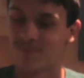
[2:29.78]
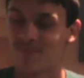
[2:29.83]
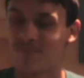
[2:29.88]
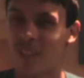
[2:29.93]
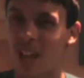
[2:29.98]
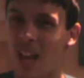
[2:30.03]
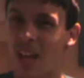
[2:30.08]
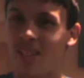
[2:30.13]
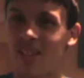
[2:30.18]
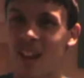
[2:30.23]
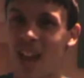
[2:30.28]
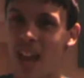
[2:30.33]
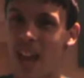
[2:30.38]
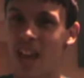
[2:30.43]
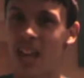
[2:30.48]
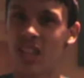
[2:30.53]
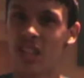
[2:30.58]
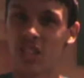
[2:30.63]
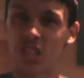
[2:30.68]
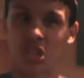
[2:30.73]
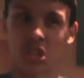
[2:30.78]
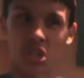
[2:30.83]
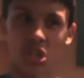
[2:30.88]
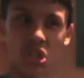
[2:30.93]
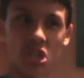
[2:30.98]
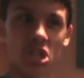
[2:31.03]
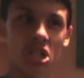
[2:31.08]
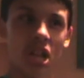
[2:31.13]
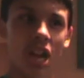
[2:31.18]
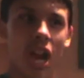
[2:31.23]
not as
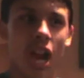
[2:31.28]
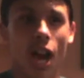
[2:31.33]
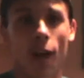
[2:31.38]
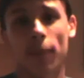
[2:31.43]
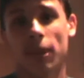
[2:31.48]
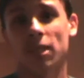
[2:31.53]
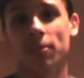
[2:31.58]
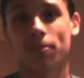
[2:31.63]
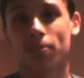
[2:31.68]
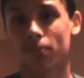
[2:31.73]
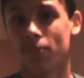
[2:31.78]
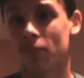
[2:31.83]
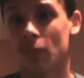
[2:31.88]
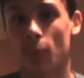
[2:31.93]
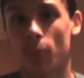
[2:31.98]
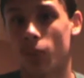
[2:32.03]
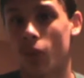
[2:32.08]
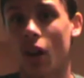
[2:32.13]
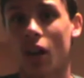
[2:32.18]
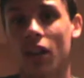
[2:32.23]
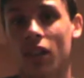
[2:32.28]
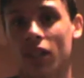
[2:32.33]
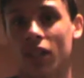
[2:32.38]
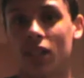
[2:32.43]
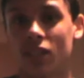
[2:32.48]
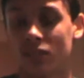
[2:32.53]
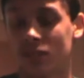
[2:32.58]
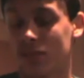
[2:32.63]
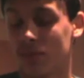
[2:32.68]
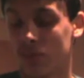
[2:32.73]
good. I mean, the product
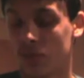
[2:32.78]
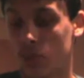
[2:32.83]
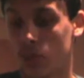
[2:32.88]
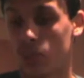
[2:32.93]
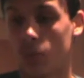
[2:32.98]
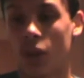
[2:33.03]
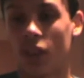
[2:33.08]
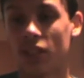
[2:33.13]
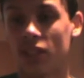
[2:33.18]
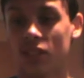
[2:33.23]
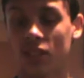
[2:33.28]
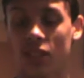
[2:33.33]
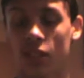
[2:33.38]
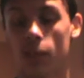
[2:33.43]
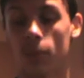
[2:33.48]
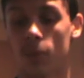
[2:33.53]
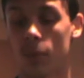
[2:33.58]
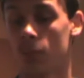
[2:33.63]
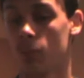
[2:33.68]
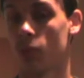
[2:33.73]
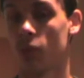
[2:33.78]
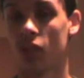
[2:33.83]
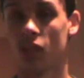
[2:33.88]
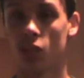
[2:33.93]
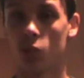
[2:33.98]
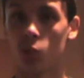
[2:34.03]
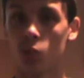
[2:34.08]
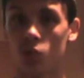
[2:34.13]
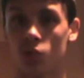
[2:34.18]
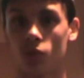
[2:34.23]
can surprisingly be pretty
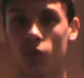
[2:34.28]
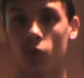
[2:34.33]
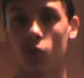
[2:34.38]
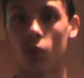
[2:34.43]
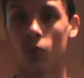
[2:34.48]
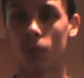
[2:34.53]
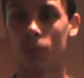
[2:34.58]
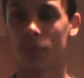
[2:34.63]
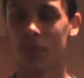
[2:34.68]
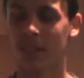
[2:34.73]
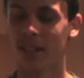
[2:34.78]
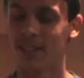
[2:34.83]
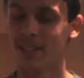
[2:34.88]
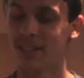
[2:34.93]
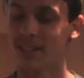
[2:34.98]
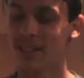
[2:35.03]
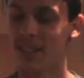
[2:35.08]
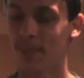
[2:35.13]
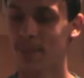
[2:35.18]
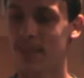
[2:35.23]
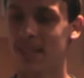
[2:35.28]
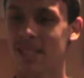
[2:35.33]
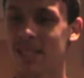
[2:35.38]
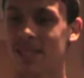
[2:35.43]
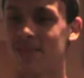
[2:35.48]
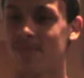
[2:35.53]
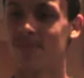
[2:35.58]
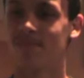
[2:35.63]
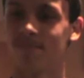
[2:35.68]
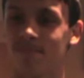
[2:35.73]
useful, but, I
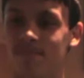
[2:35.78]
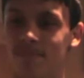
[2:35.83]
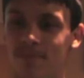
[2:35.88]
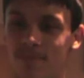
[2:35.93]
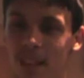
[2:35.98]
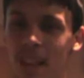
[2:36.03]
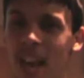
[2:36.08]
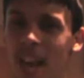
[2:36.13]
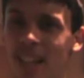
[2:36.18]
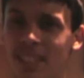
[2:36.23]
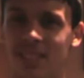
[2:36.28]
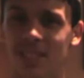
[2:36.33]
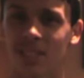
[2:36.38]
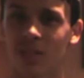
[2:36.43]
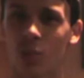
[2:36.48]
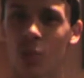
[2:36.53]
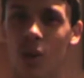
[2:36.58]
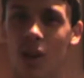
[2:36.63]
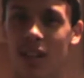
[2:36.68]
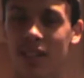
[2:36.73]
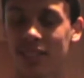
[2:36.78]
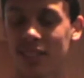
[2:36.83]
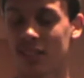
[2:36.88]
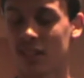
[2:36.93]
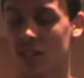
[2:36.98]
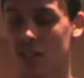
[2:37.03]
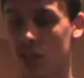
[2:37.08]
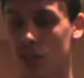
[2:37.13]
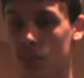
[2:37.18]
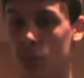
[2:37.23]
mean, acting-wise
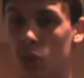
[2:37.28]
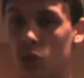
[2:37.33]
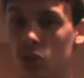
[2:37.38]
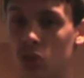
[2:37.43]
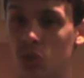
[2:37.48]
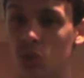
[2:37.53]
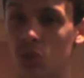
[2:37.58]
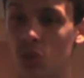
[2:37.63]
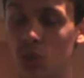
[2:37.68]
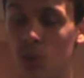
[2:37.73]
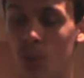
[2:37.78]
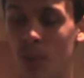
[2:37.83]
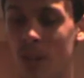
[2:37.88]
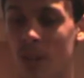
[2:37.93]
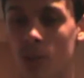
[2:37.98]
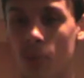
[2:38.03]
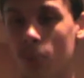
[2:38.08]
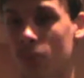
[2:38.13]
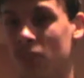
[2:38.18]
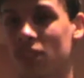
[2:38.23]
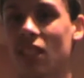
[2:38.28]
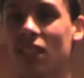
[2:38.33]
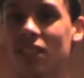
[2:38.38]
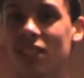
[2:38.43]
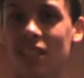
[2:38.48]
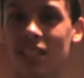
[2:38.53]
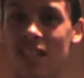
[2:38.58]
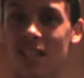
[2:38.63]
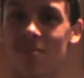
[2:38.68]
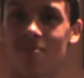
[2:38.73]
in the commercial, the way they're
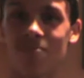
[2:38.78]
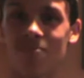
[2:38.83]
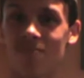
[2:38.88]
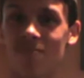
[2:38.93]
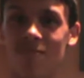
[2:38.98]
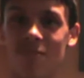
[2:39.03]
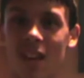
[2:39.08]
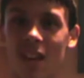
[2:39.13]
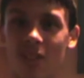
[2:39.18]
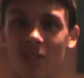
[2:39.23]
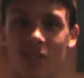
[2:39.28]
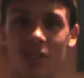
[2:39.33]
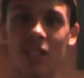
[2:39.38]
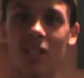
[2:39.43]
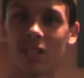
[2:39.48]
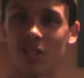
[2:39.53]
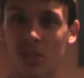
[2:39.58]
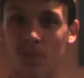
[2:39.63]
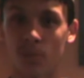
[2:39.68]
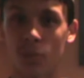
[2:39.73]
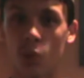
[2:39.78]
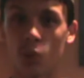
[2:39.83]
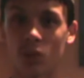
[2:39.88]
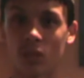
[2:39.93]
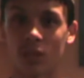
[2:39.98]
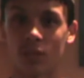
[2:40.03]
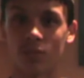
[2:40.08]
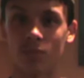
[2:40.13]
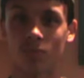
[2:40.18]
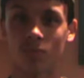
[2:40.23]
presenting it, I don't think it's
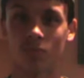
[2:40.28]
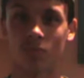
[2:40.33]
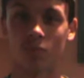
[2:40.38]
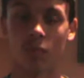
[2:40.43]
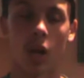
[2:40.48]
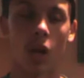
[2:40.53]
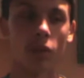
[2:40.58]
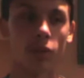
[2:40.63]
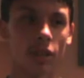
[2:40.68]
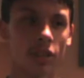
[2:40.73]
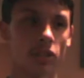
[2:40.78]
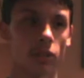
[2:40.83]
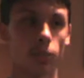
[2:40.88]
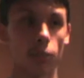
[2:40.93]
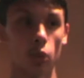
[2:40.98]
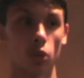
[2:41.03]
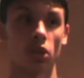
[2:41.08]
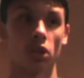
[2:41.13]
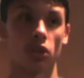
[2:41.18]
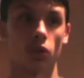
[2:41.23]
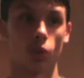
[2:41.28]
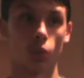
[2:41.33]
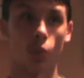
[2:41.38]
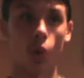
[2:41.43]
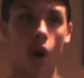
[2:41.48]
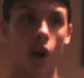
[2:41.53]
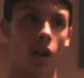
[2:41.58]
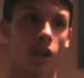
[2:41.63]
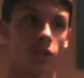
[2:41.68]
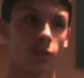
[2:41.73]
amusing. Well, it's amusing to
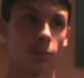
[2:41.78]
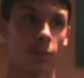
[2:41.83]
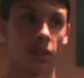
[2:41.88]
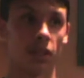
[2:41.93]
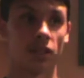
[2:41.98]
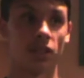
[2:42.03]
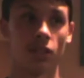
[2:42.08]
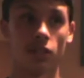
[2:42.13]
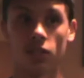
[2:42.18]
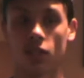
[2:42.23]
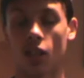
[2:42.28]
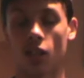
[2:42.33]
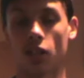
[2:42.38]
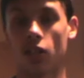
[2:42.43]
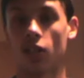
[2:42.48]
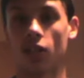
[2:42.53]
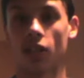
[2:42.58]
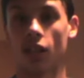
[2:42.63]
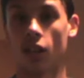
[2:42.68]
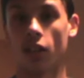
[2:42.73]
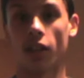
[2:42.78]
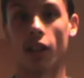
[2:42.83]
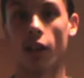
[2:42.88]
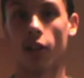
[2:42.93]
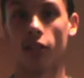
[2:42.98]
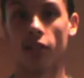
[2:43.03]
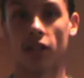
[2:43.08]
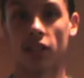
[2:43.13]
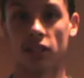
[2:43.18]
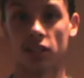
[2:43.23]
watch, because it's utterly
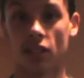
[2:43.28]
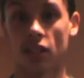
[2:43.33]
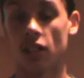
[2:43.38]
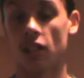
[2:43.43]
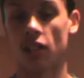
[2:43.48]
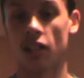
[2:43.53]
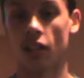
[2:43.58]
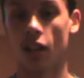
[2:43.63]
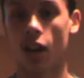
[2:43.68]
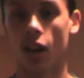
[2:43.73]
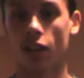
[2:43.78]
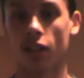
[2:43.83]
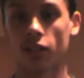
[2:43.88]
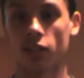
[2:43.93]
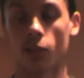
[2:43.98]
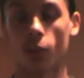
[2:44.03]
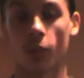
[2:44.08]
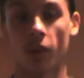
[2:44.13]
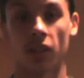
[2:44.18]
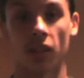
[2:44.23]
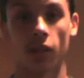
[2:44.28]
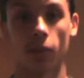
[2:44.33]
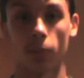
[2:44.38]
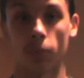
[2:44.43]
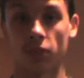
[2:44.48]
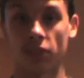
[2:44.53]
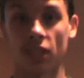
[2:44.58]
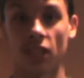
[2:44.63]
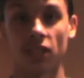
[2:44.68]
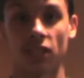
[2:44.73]
hilarious and idiotic the way they're
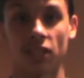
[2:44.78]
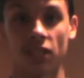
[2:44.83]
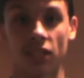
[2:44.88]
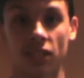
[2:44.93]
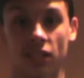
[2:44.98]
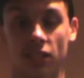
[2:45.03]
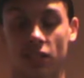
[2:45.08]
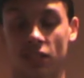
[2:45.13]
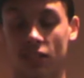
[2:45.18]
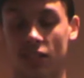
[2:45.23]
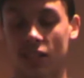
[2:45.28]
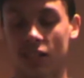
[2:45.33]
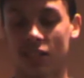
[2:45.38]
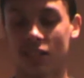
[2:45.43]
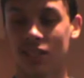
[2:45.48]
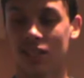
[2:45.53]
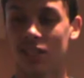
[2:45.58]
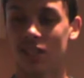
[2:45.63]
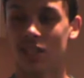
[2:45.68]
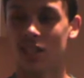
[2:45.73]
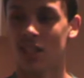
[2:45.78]
presenting it.